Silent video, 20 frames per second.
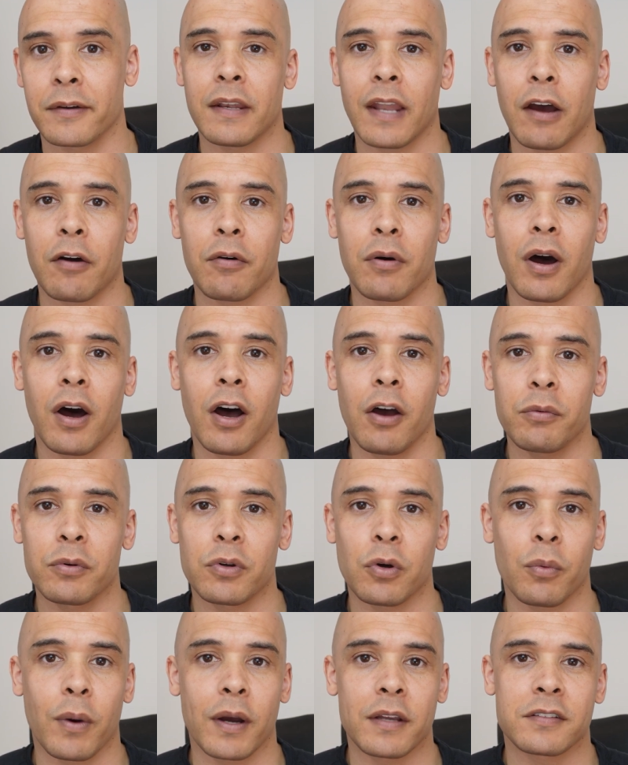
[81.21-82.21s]
Now, I would
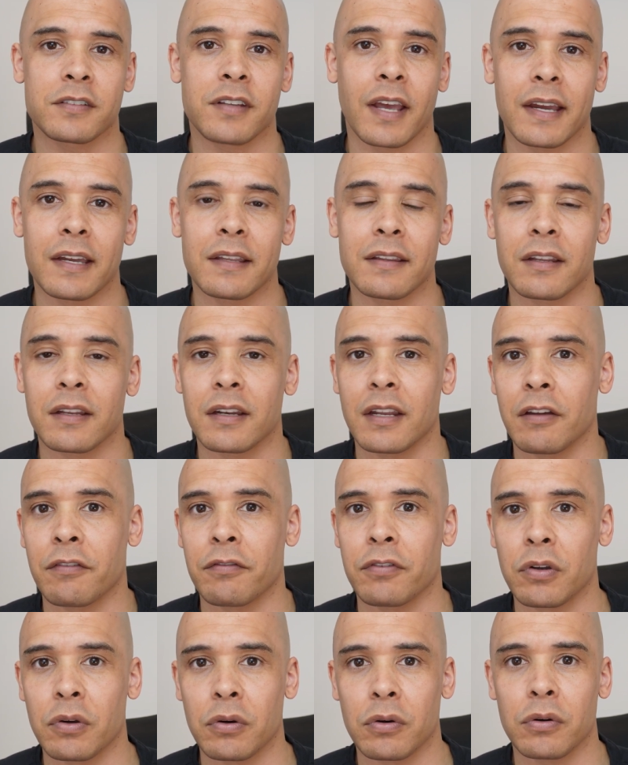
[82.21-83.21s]
always say that
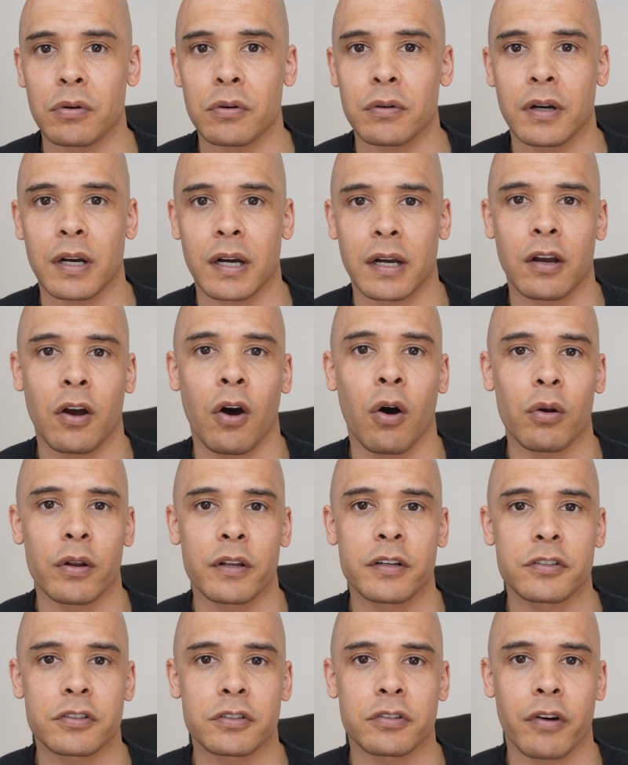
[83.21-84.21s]
if you're a
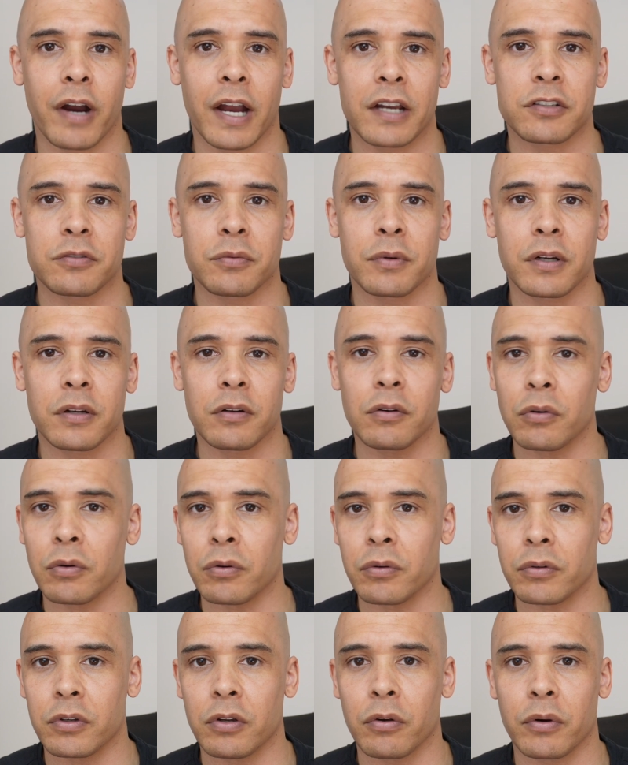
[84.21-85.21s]
college graduate
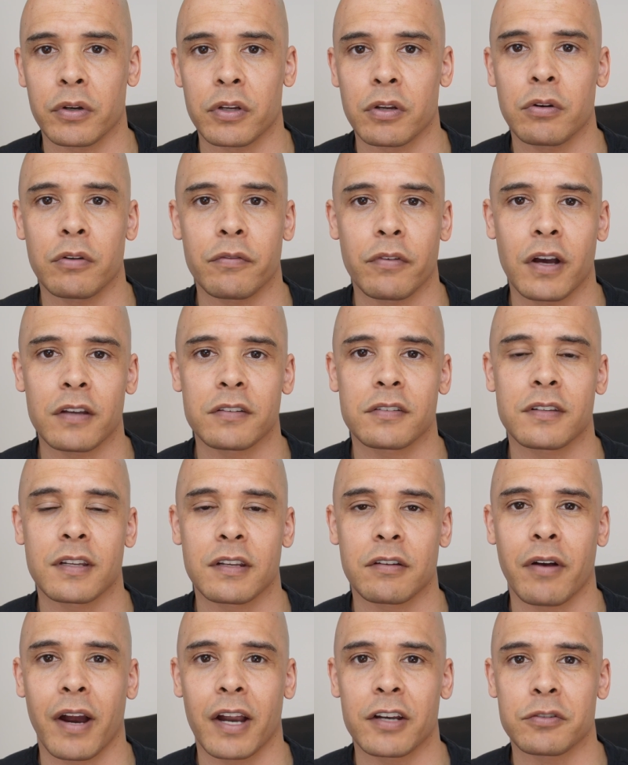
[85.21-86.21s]
or you're a university
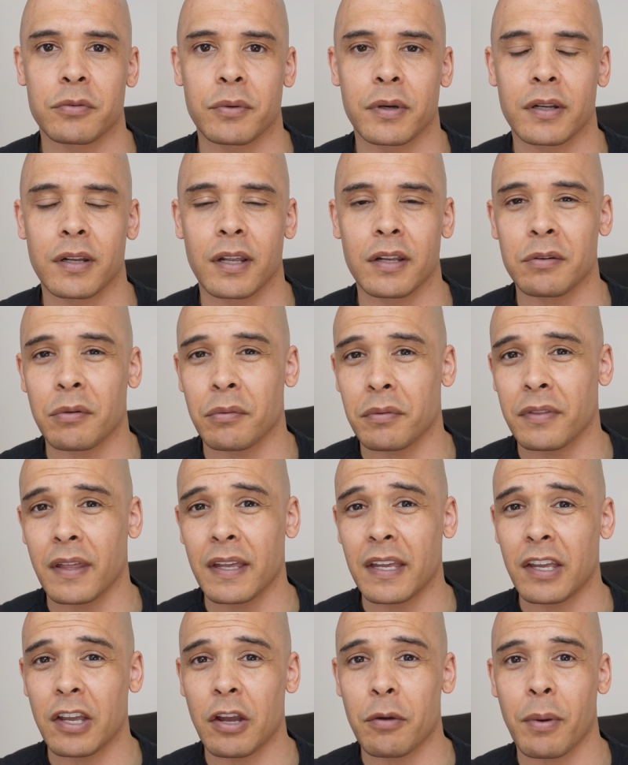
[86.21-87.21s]
graduate and you're
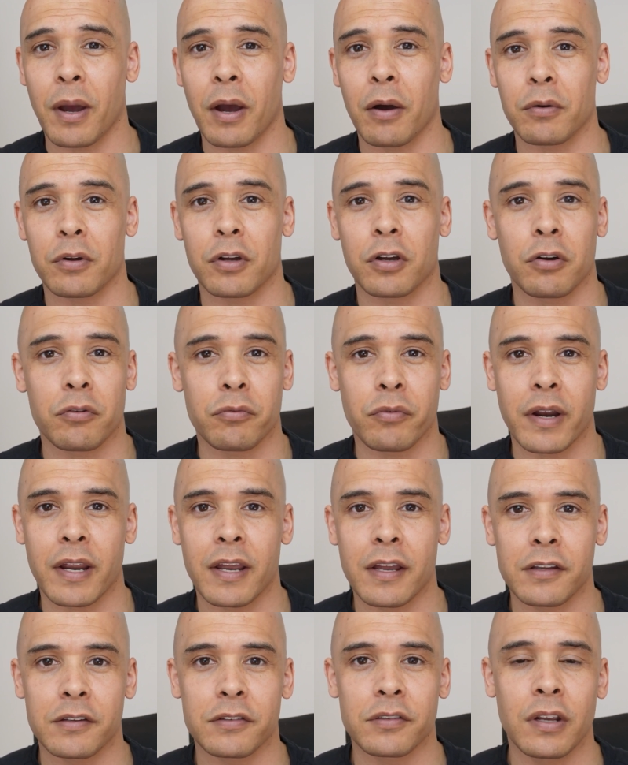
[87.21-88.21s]
thinking about
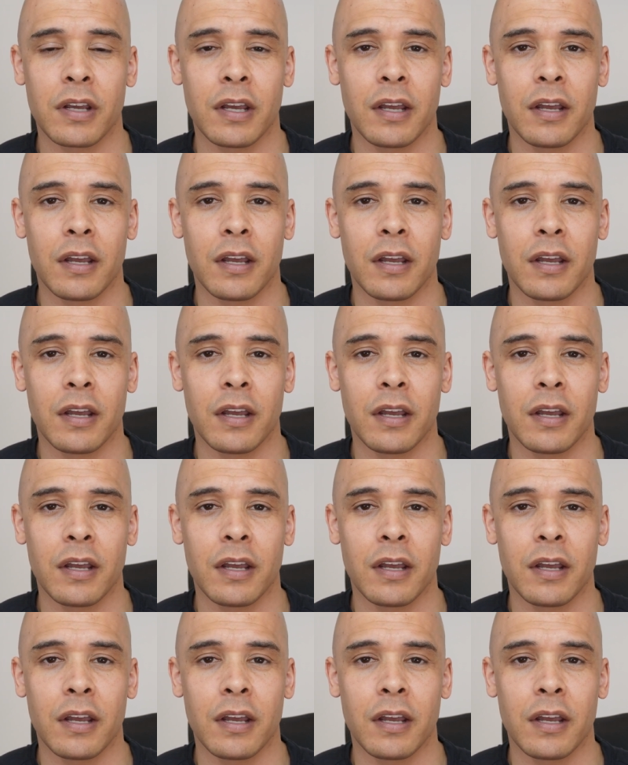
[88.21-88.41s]
careers